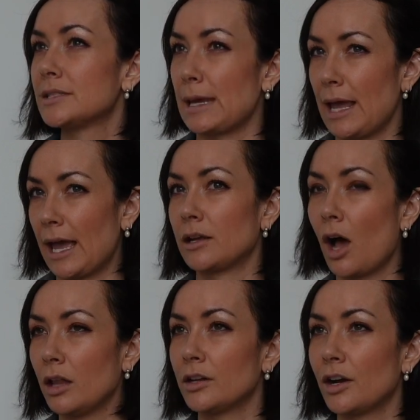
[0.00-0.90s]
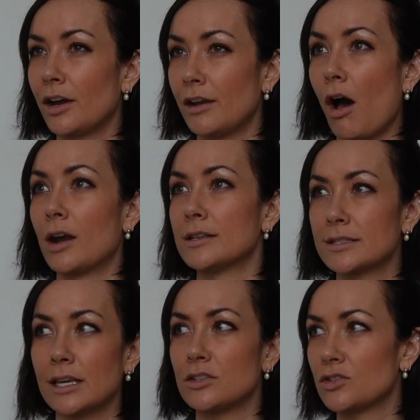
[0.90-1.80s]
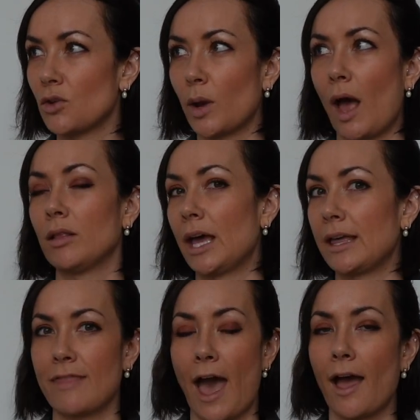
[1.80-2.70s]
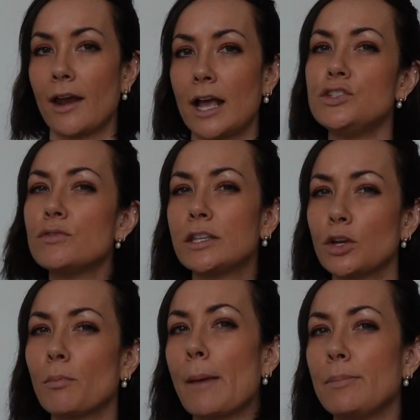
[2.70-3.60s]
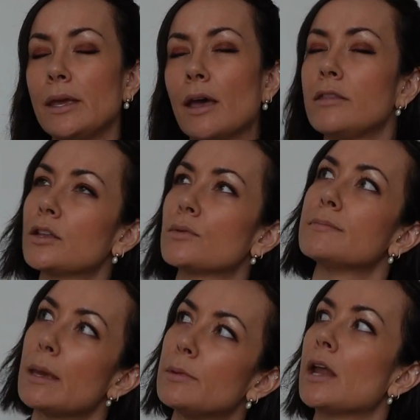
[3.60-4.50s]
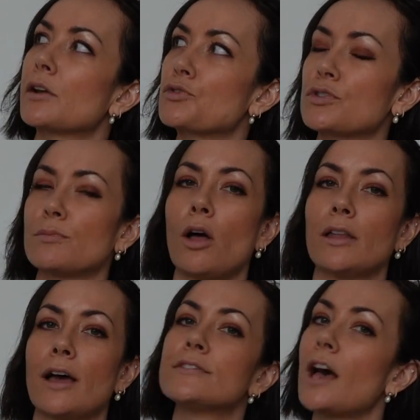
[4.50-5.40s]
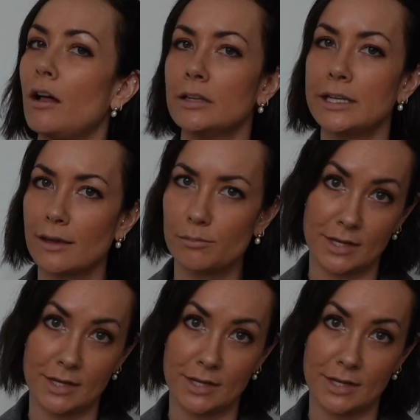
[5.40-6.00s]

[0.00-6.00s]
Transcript: tan color, and honestly it sold out like that. I do think there might be, I think there was maybe an extra small left. I'll link it